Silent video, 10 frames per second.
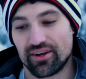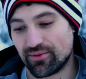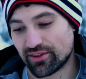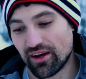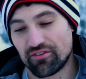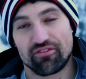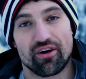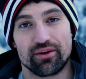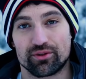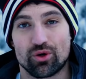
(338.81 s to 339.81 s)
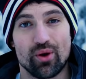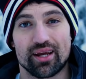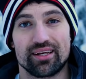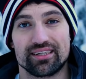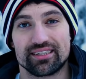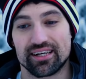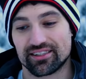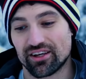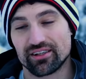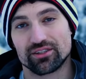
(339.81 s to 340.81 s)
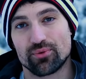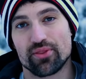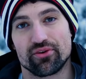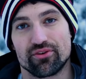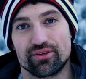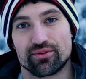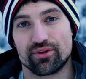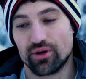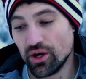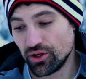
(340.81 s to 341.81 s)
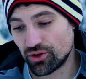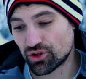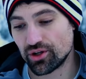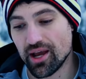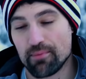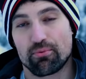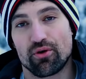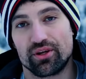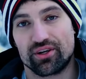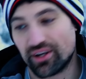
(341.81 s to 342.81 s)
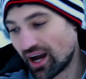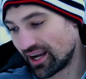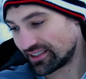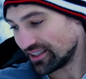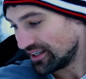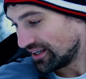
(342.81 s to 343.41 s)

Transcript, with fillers: It was a lot of fun, it was quick and easy, and as long as the weather agrees with you, you should get pretty good ice.